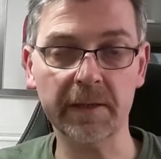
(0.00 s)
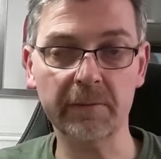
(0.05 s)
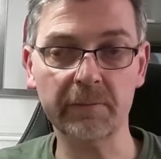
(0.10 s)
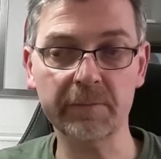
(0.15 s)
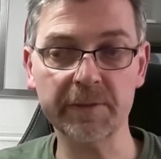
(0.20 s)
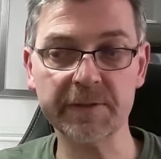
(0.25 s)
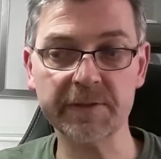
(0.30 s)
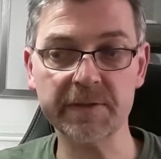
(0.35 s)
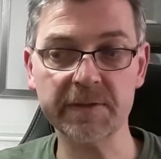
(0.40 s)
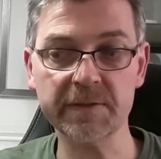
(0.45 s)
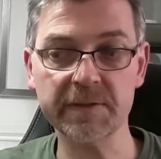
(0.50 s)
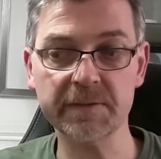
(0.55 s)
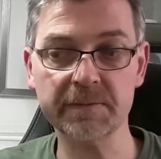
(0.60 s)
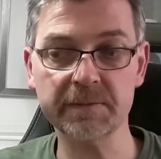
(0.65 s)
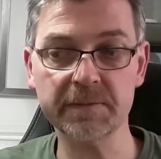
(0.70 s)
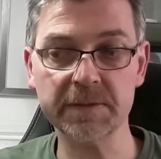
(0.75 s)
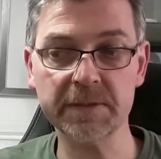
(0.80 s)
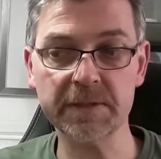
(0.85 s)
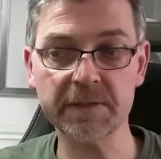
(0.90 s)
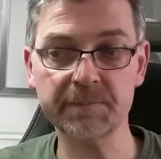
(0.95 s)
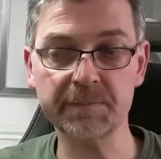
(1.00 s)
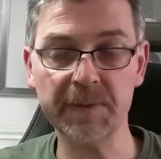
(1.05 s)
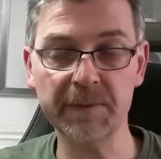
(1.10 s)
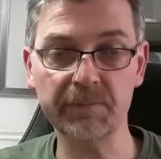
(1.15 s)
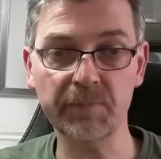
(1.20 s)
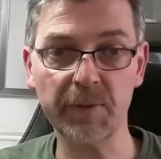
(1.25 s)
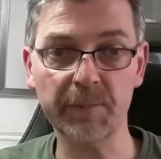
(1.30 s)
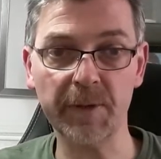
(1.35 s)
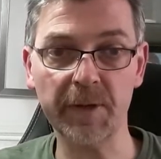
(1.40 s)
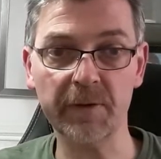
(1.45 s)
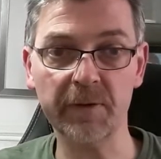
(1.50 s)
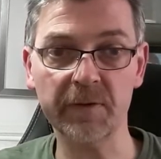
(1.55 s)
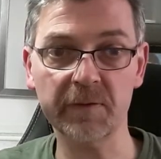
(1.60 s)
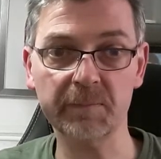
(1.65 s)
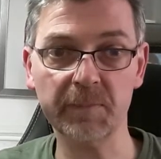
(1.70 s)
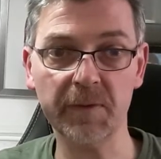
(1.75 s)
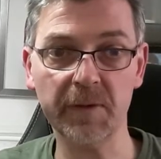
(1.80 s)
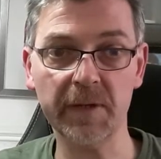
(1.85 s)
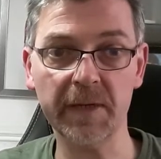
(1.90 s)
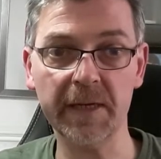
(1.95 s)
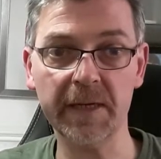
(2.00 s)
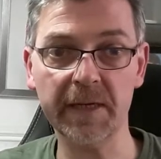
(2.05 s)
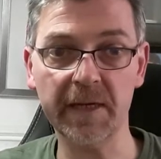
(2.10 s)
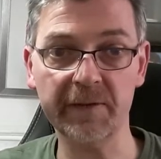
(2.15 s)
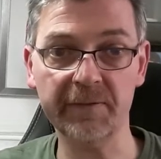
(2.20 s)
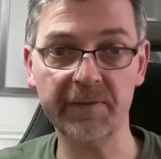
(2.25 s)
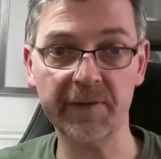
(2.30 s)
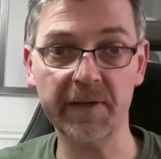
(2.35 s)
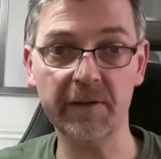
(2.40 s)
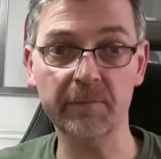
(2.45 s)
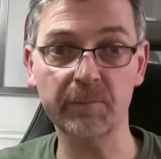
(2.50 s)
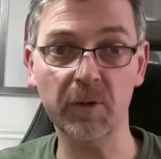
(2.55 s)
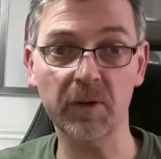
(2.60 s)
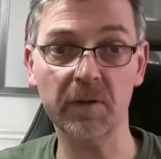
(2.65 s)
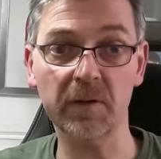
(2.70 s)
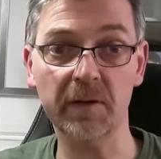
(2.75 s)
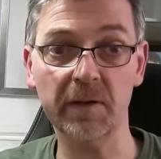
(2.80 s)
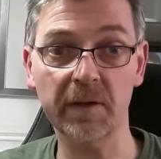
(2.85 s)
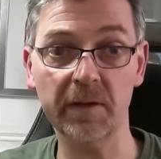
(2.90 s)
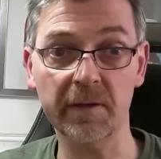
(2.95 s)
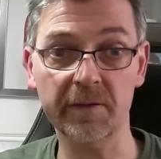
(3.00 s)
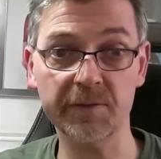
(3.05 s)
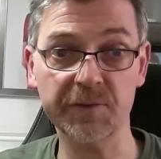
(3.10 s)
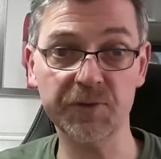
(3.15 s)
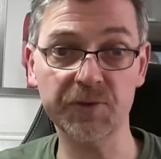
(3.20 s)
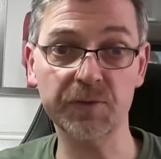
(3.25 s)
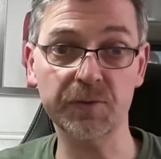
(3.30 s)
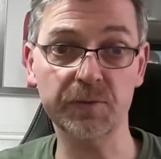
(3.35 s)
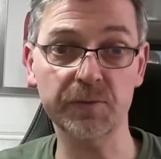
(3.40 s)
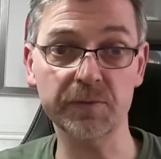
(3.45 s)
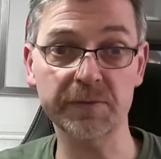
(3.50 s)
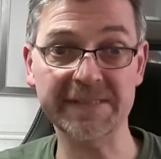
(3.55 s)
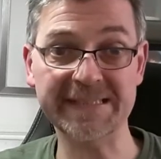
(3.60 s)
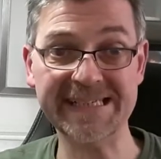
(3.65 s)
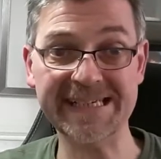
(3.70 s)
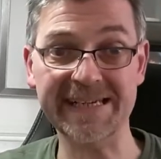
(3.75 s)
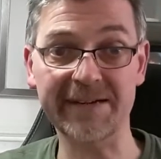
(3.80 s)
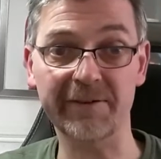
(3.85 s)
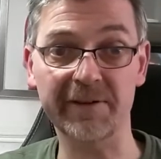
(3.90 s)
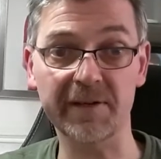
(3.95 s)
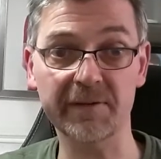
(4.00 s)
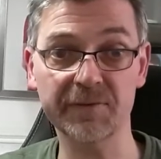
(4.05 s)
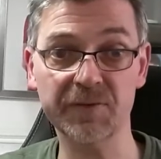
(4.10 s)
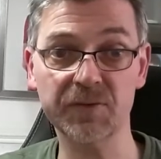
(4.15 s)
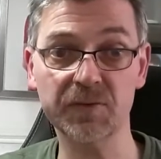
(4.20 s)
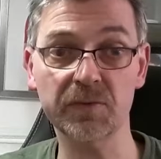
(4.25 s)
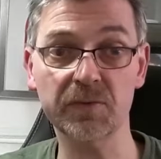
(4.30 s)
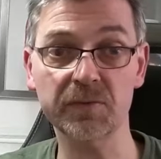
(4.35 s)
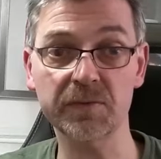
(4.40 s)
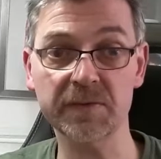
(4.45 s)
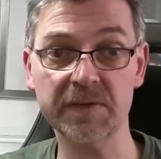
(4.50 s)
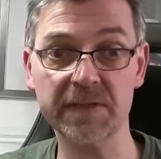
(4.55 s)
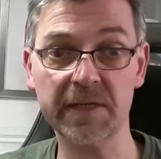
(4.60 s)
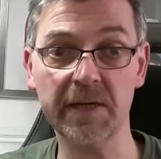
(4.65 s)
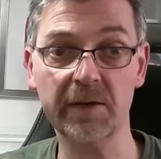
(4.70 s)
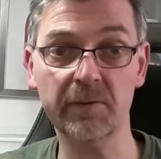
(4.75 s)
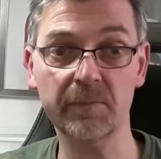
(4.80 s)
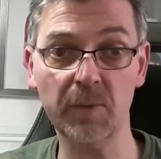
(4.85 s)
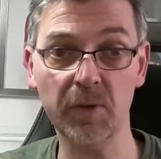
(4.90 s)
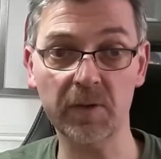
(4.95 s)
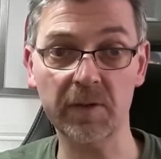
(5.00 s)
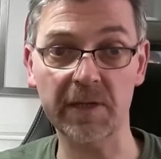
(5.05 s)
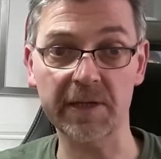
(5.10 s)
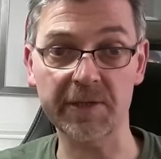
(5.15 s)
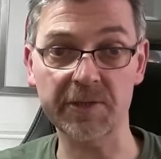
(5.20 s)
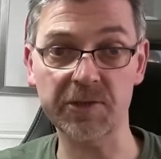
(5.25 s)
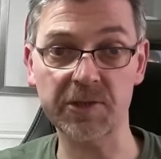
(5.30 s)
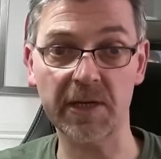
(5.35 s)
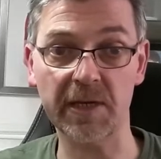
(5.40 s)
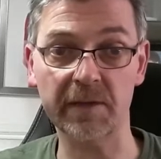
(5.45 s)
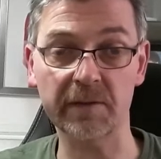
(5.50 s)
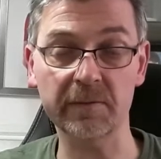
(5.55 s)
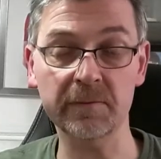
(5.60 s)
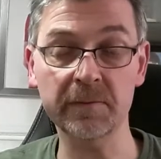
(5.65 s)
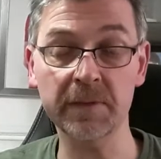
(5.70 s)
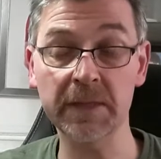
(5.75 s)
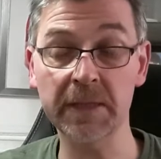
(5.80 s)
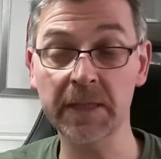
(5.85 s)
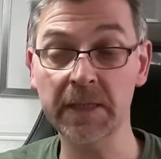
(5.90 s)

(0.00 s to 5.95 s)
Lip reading: which has just been proposed by a fellow modeller, Sean Deary of Sean's Scale Modelling channel.